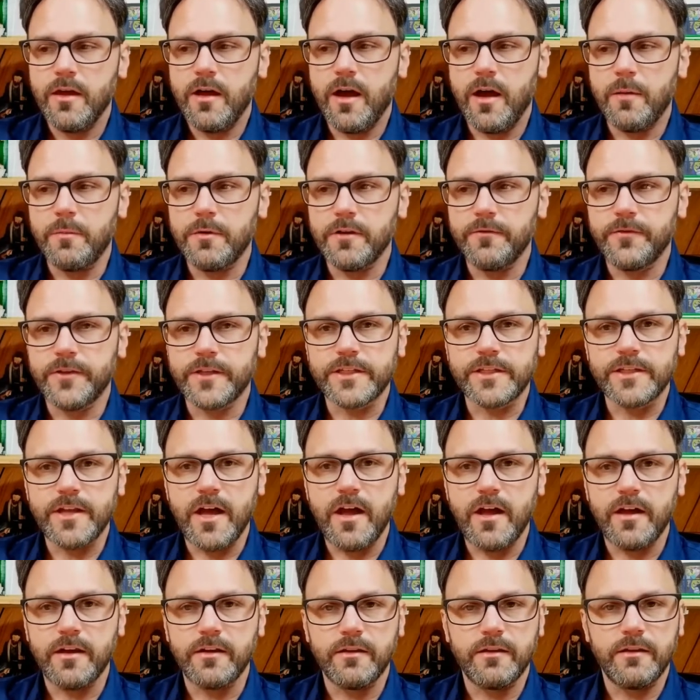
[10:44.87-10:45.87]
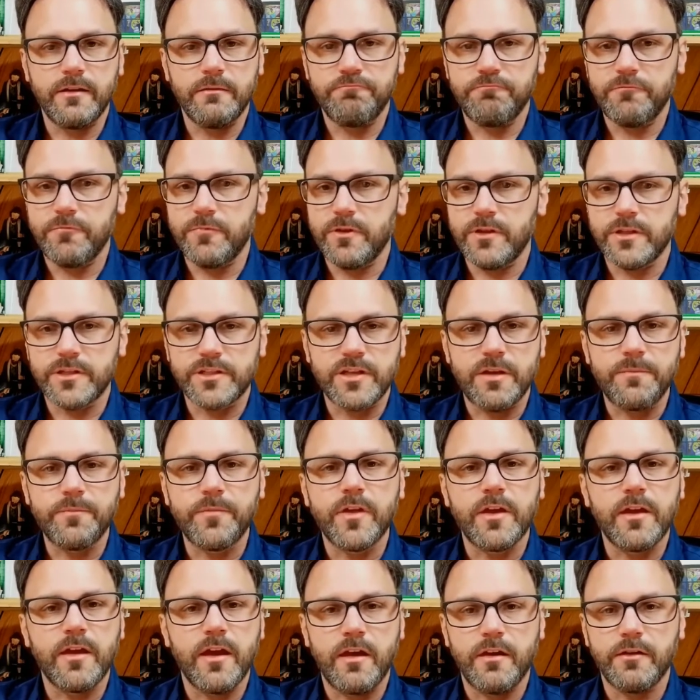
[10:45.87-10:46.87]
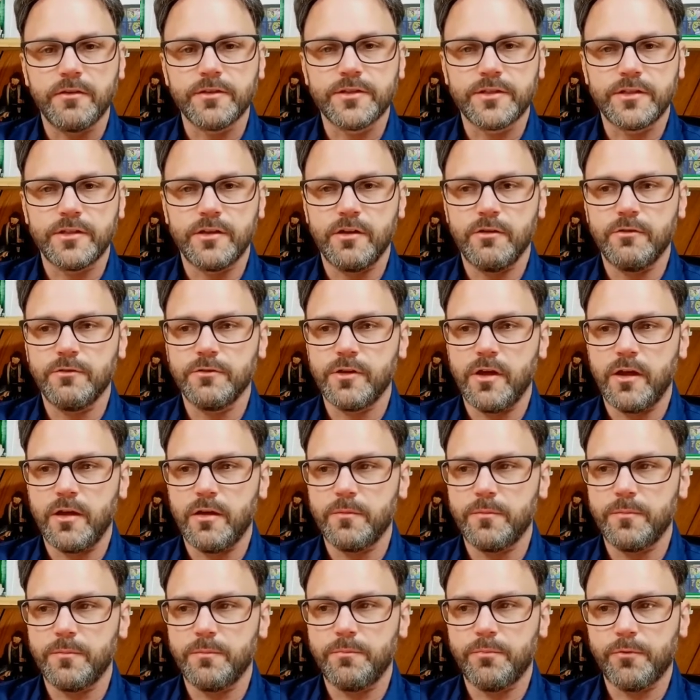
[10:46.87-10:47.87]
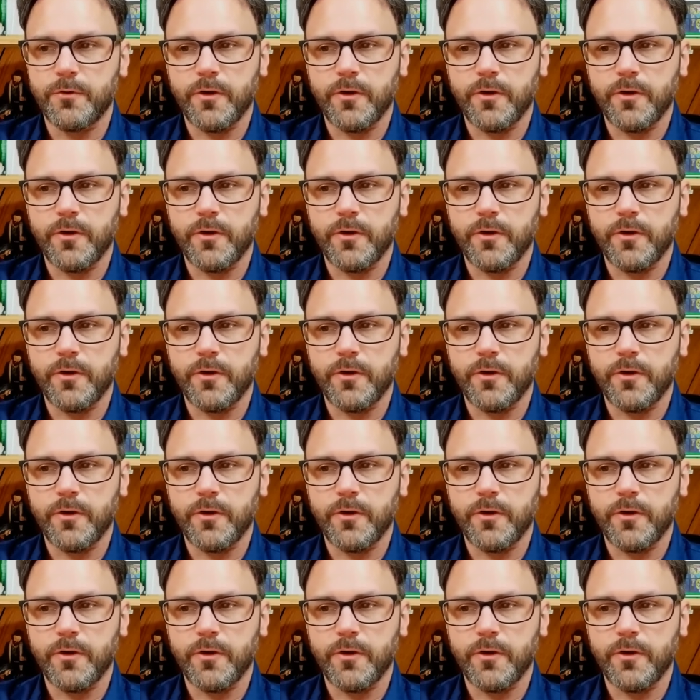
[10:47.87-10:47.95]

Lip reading: But if it's not, something else, you know,